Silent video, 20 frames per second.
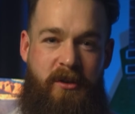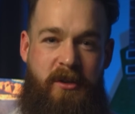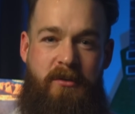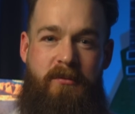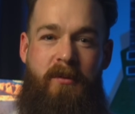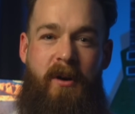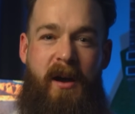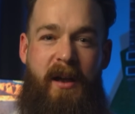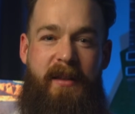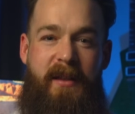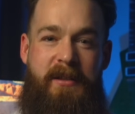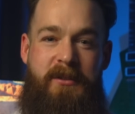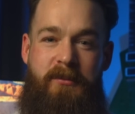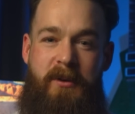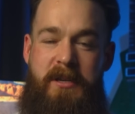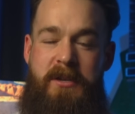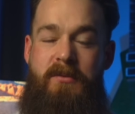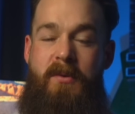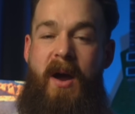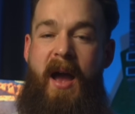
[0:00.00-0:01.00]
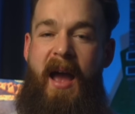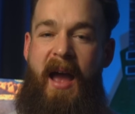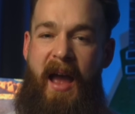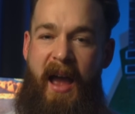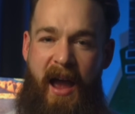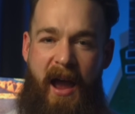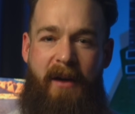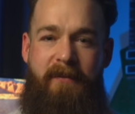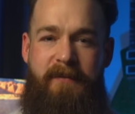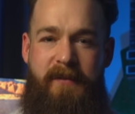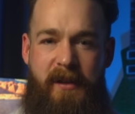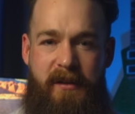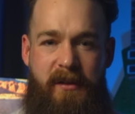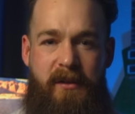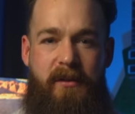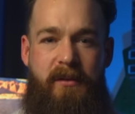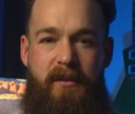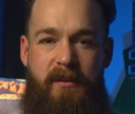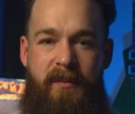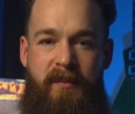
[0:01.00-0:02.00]
you why that's what you have to
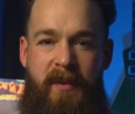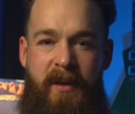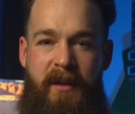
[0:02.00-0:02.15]
do.